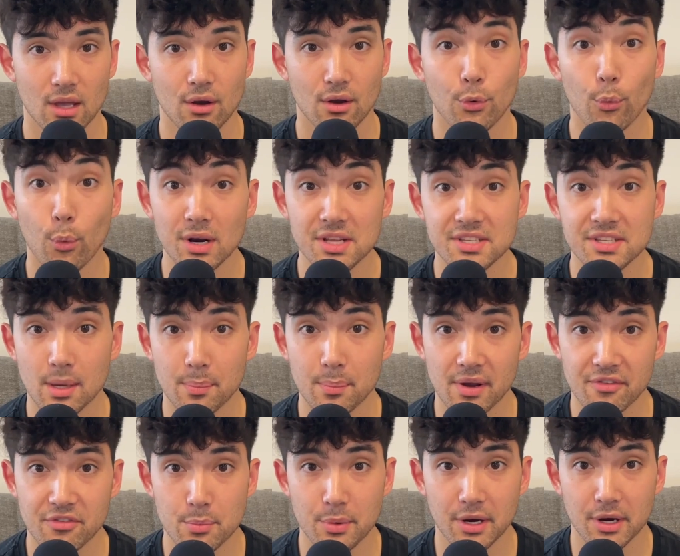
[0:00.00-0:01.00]
What is up,
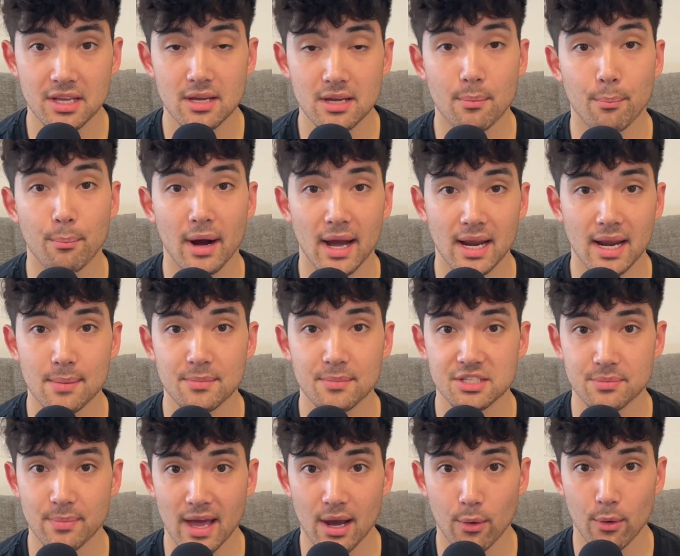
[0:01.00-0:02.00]
everybody? My name is
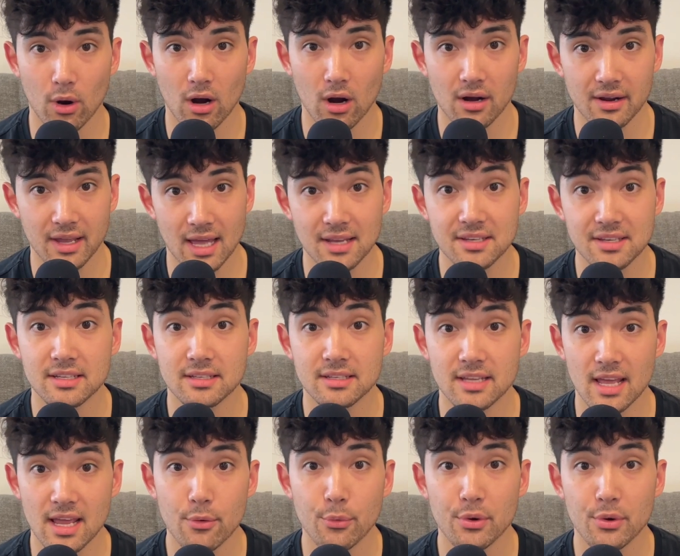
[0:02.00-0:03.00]
Matt Wong, and
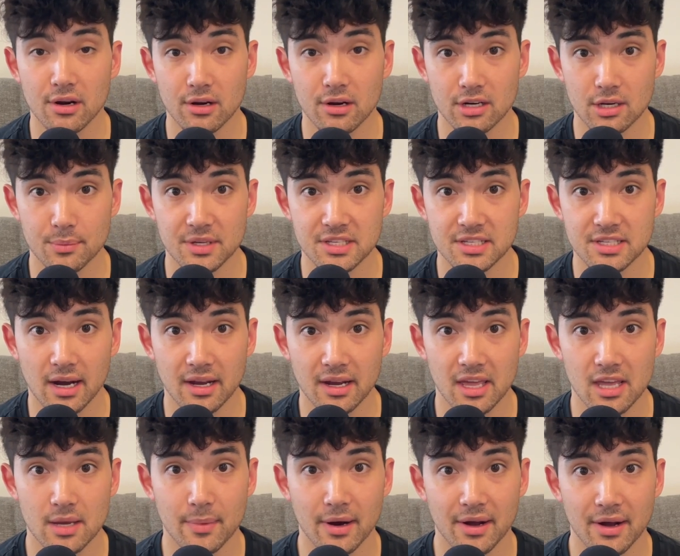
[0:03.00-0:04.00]
today we are going to be
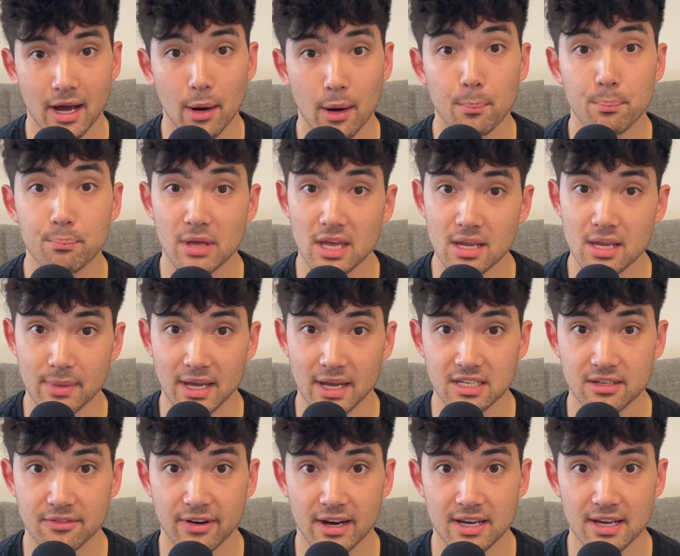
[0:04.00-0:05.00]
talking about how big med
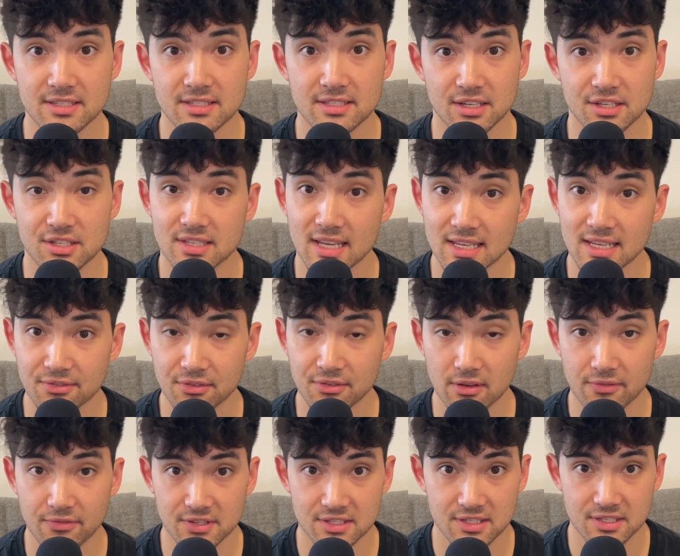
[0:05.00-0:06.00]
device successfully
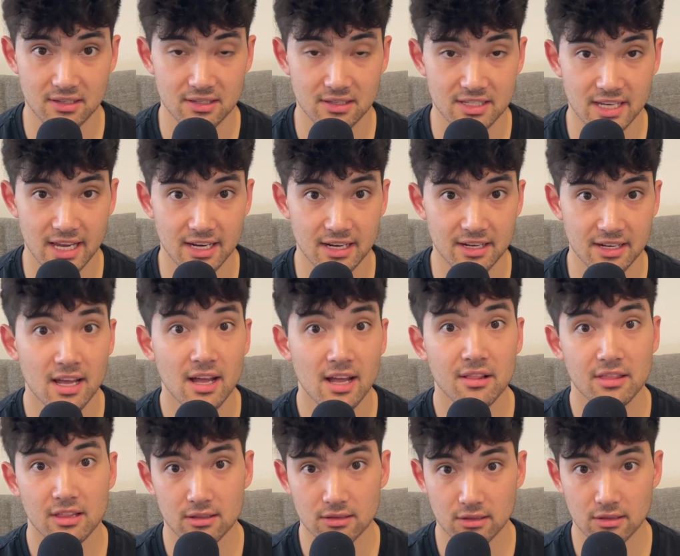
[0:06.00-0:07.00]
facilitated
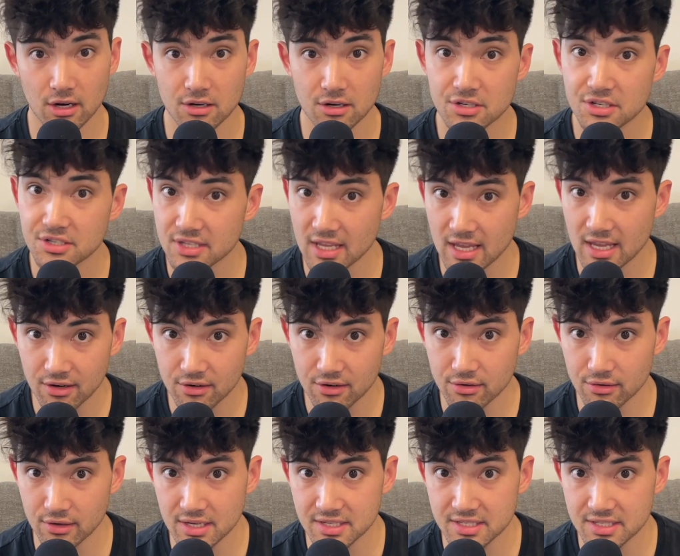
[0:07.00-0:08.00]
the largest
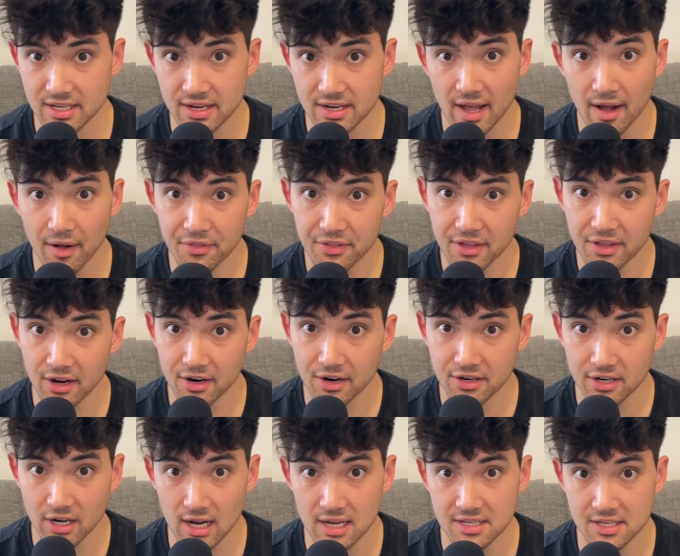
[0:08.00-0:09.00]
increase in healthcare
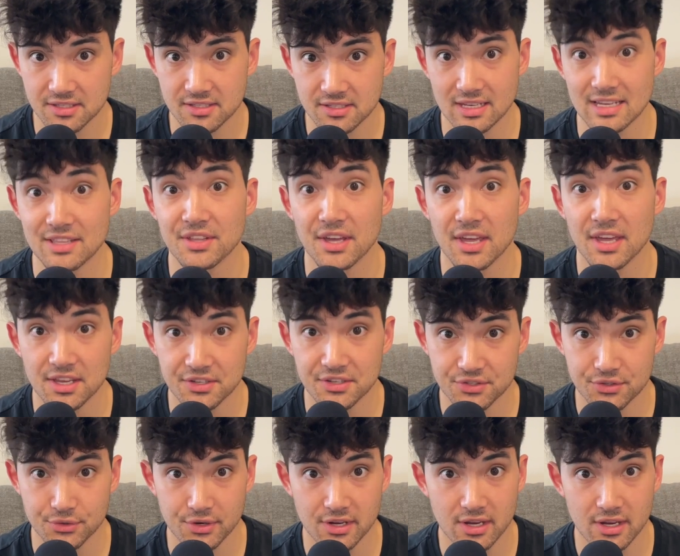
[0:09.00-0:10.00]
costs in the
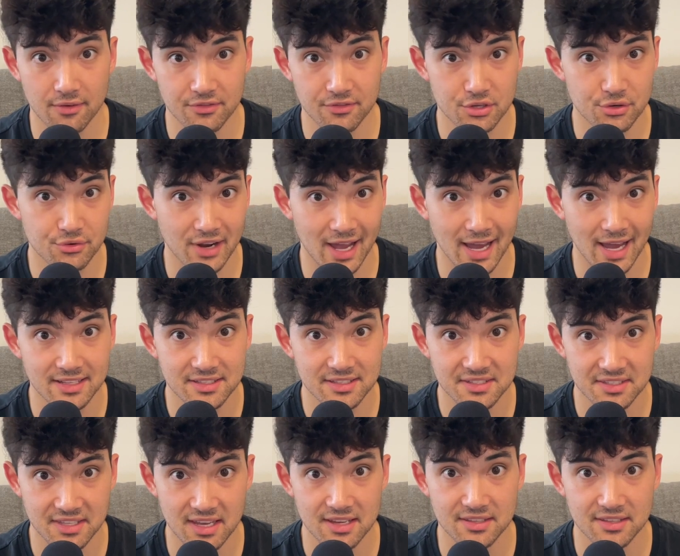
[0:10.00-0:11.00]
history of the United
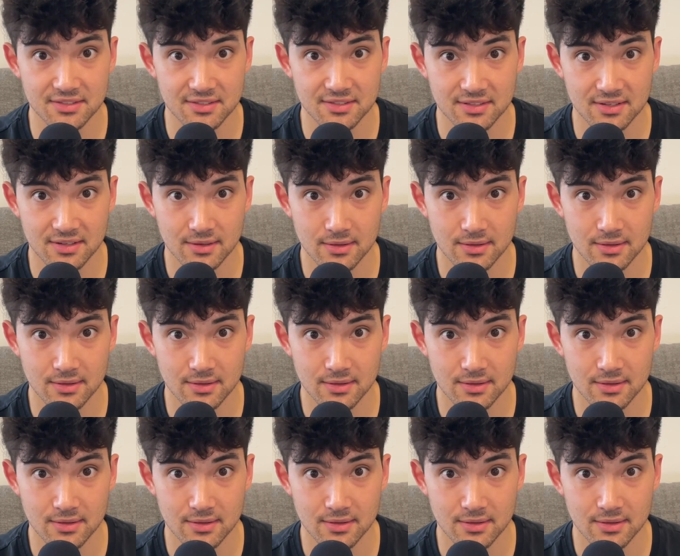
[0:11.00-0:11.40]
States.